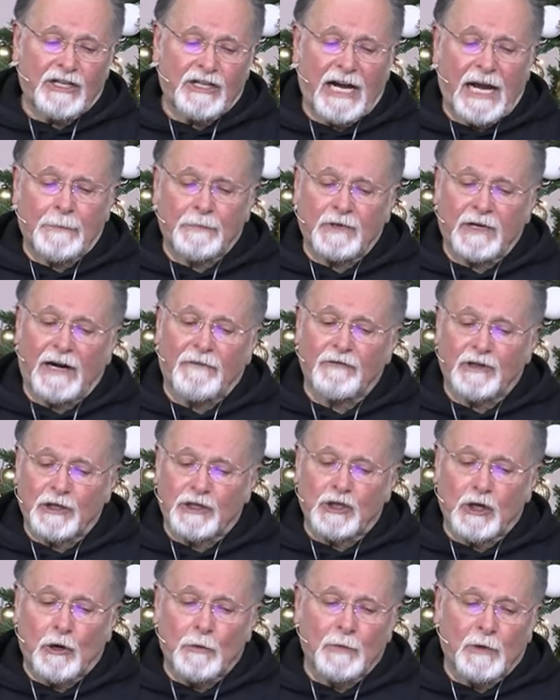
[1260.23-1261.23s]
chapter after
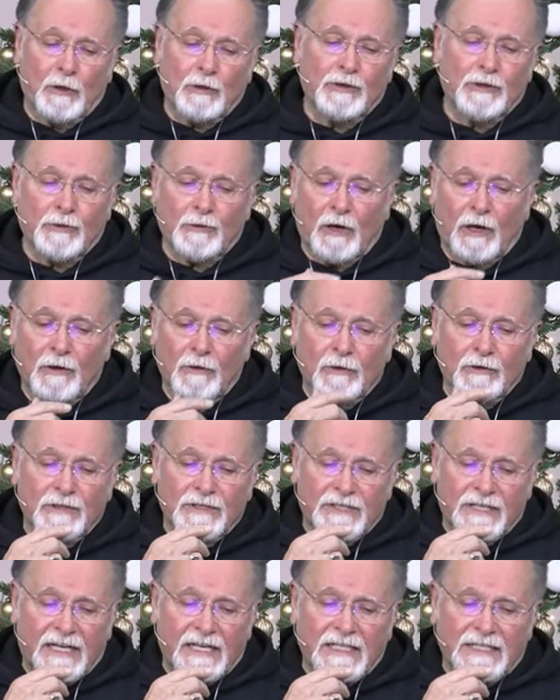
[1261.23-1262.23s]
Job goes through all those
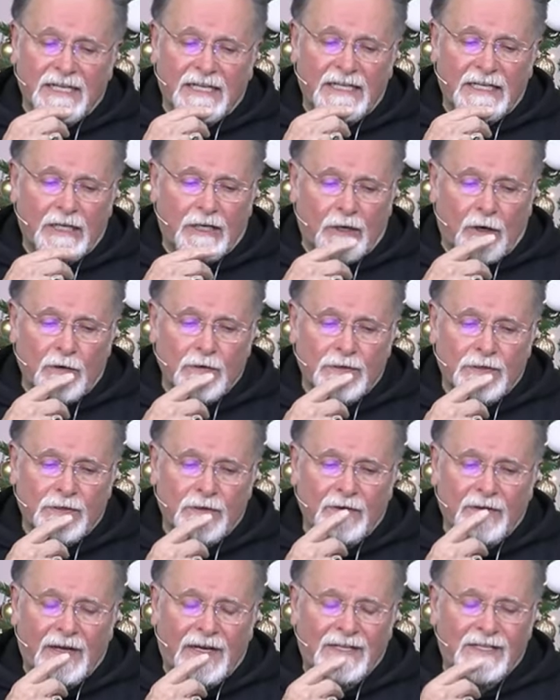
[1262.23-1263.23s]
things that he goes
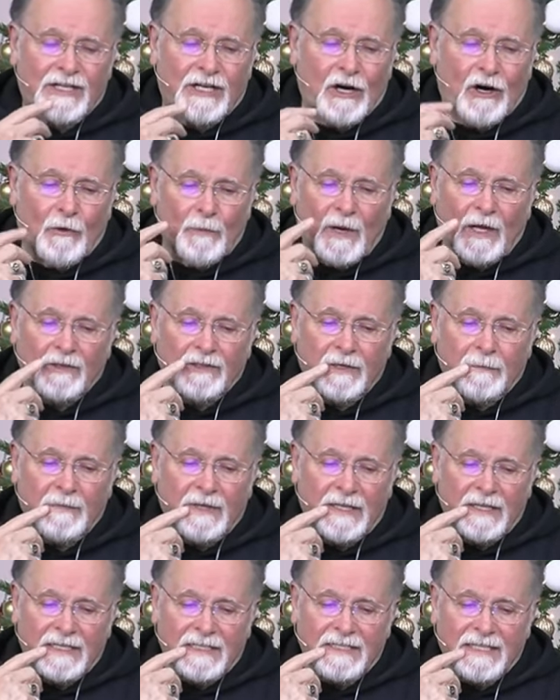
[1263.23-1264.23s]
through, that Job
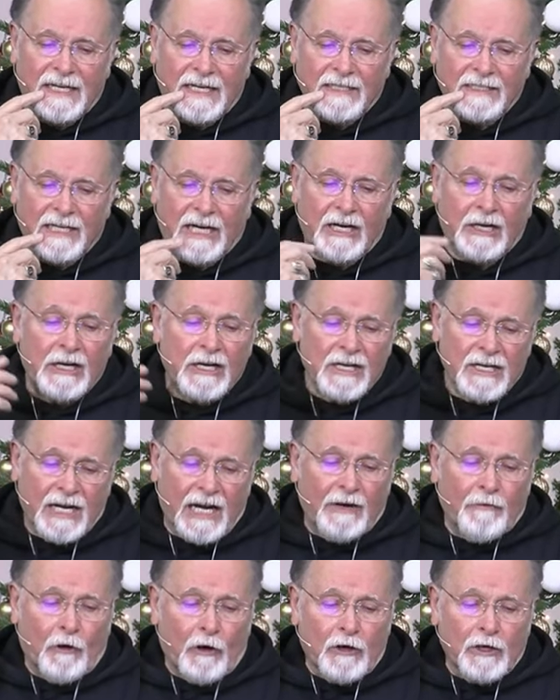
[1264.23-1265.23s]
ultimately says, I,
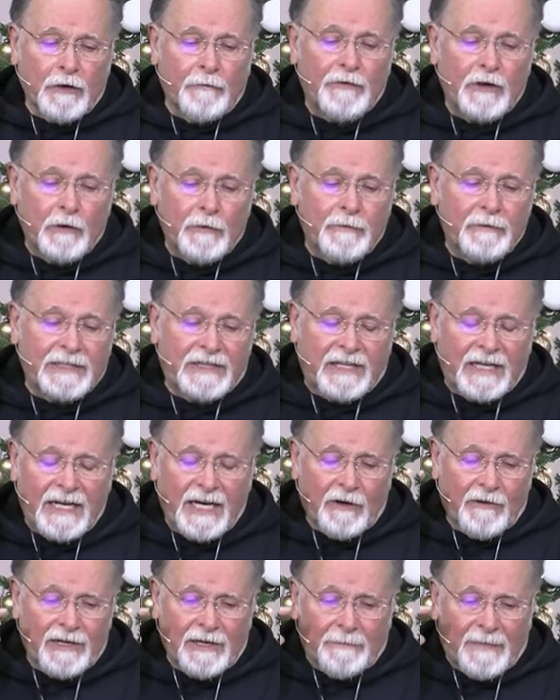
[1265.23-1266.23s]
I've heard of you with the
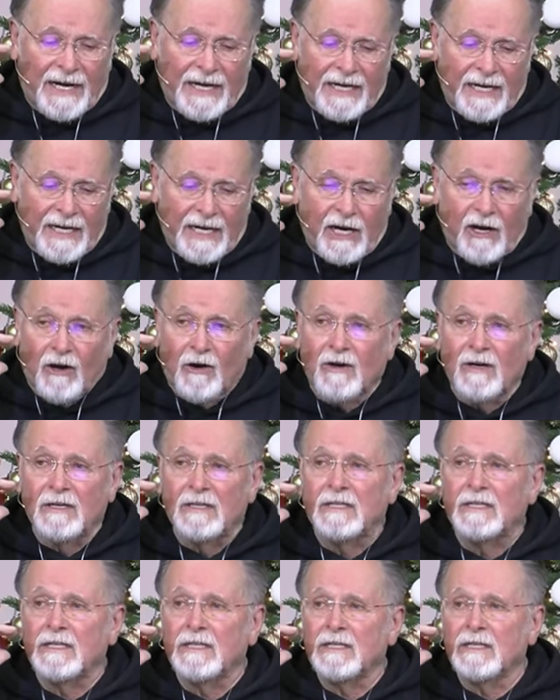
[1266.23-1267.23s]
hearing of my ear,
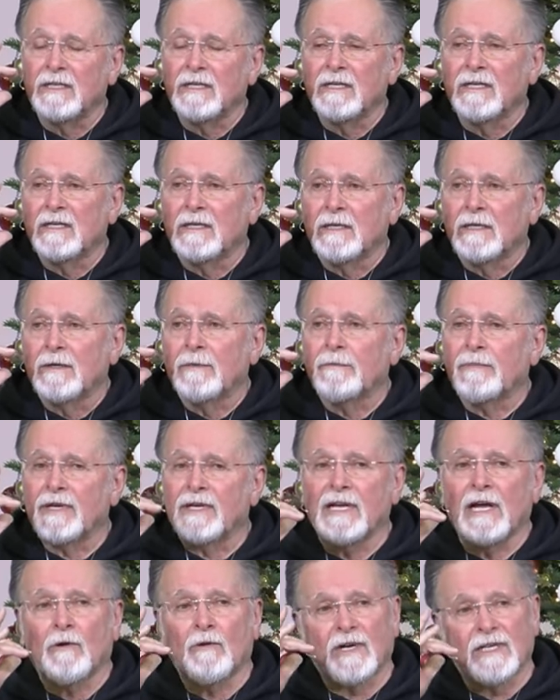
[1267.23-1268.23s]
but
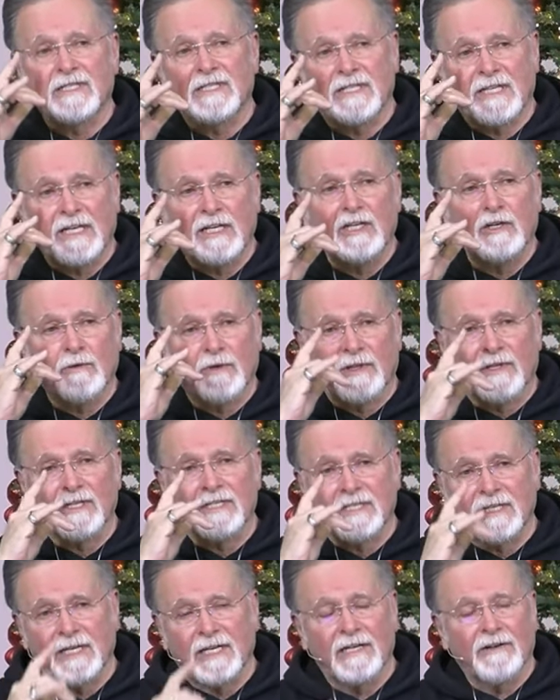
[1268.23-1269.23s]
now I see you with the
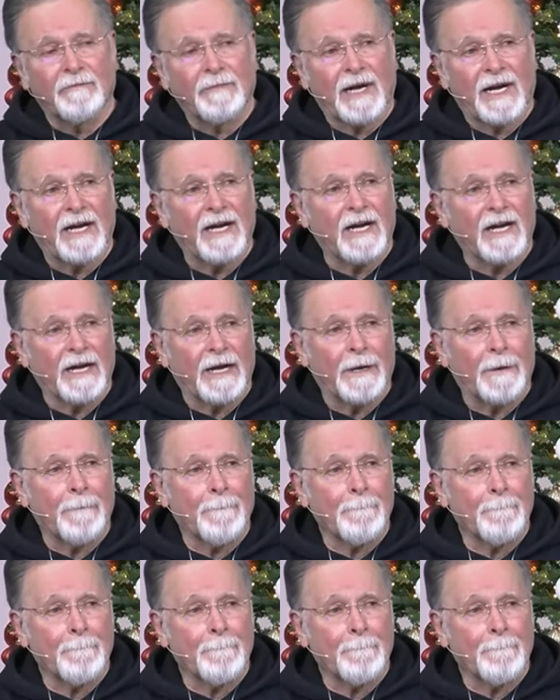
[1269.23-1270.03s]
seeing of my eye.